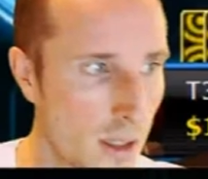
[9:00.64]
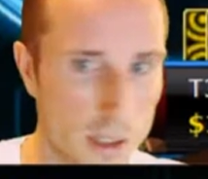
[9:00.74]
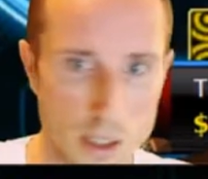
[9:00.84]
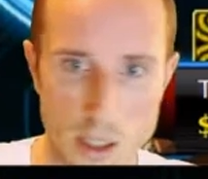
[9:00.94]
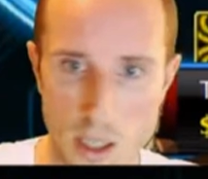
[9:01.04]
I'm
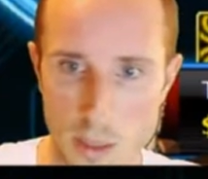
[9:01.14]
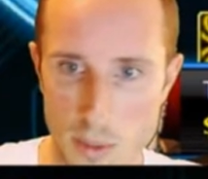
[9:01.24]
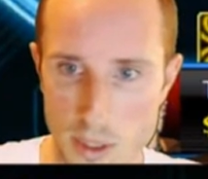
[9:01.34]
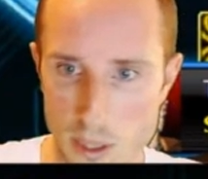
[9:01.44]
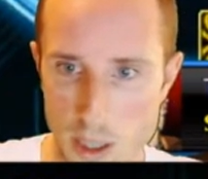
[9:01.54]
going to stall
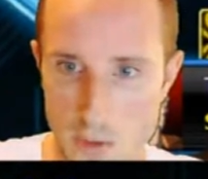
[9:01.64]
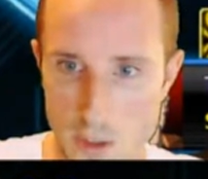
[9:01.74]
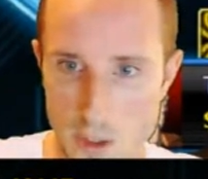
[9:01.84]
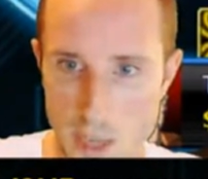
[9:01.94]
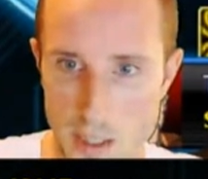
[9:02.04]
for the
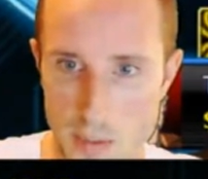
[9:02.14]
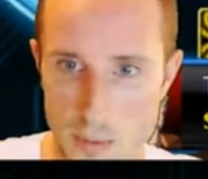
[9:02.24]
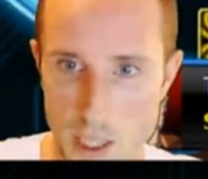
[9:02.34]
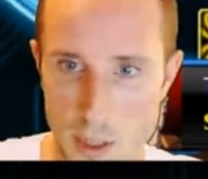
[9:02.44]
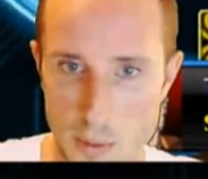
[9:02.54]
maximum time.
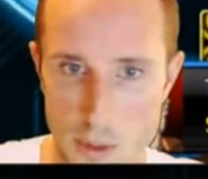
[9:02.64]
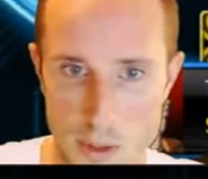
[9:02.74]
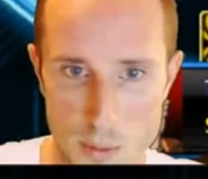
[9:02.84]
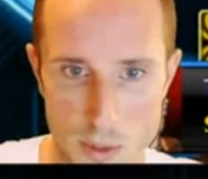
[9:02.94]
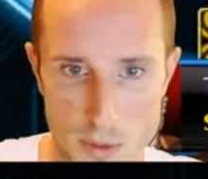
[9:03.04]
I'm using my
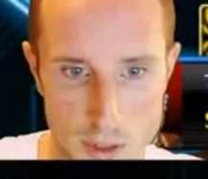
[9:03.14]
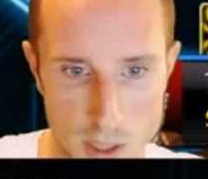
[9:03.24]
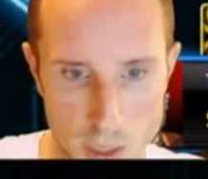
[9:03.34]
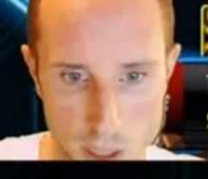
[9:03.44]
full-time bank.